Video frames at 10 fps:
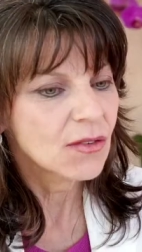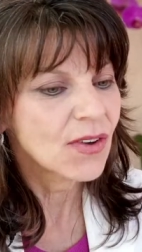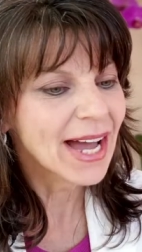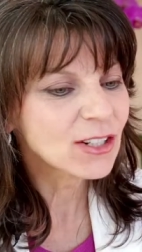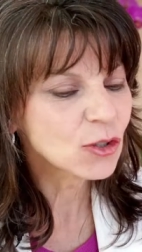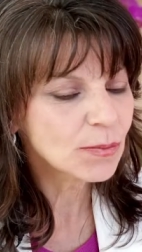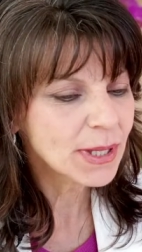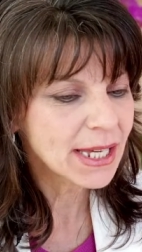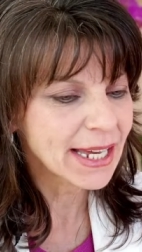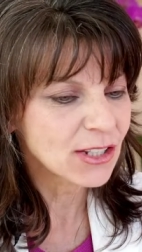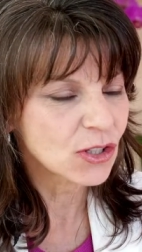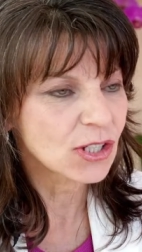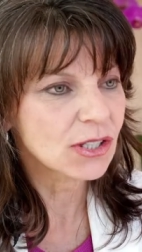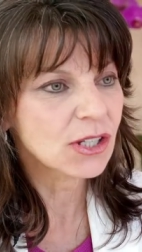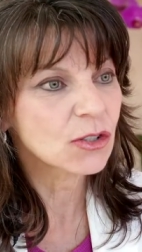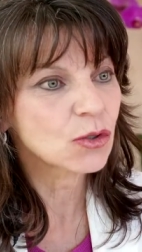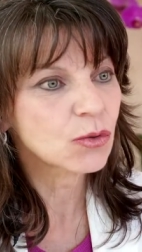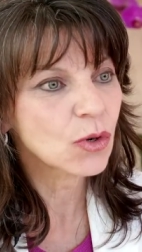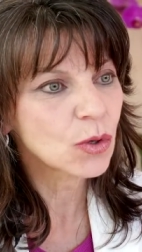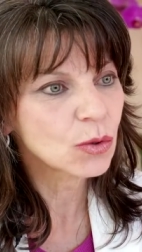Vaginal pH is
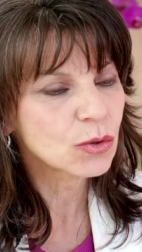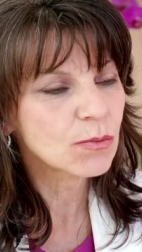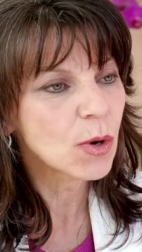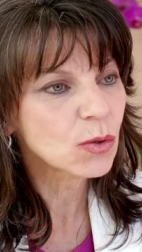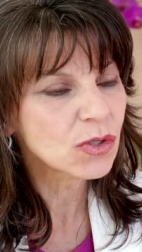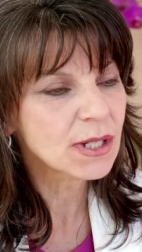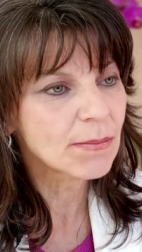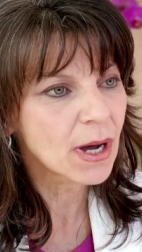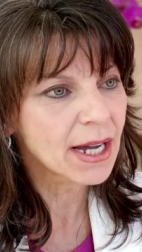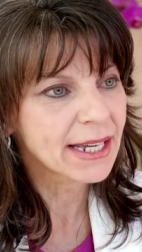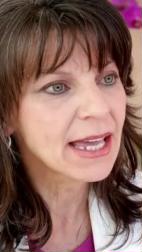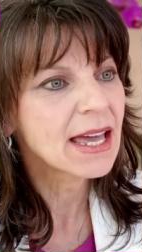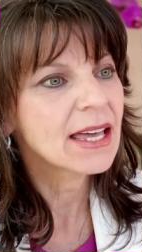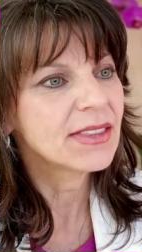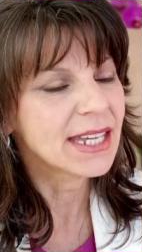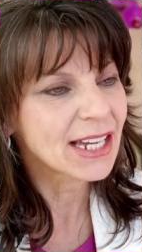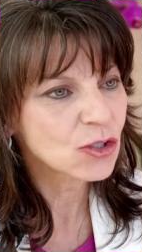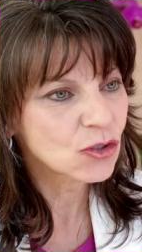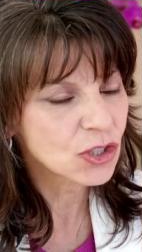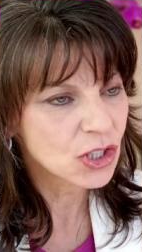controlled mostly by the
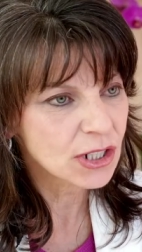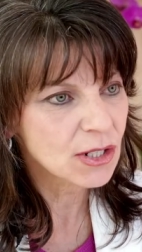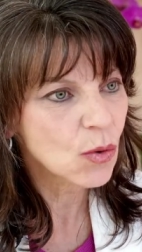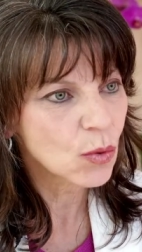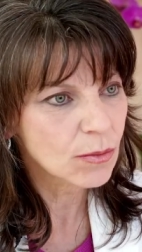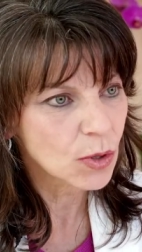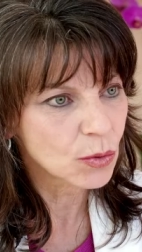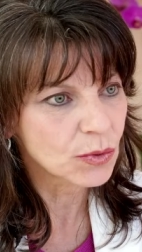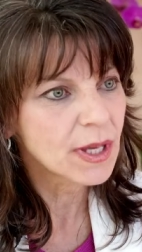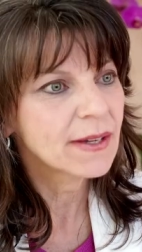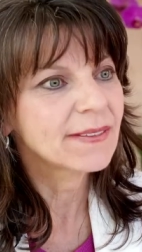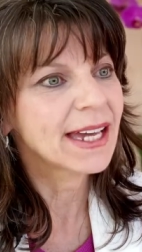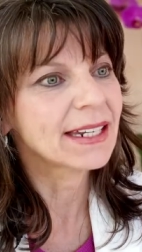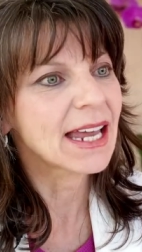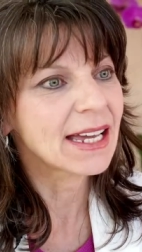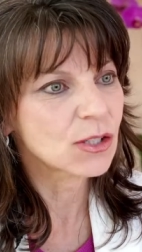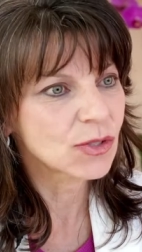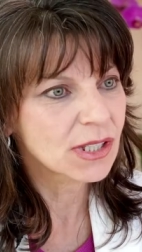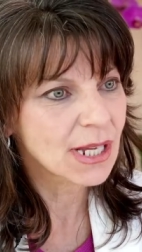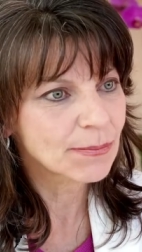estrogen hormone that
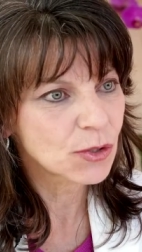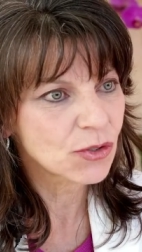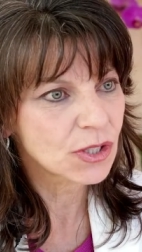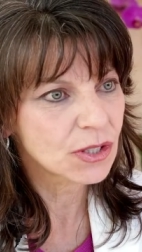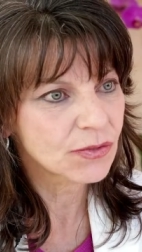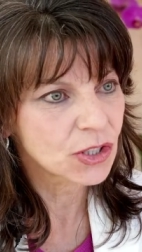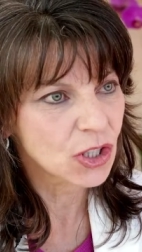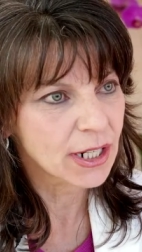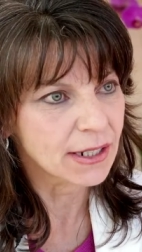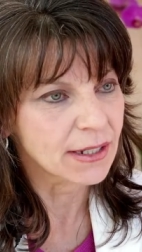has receptors in the vagina.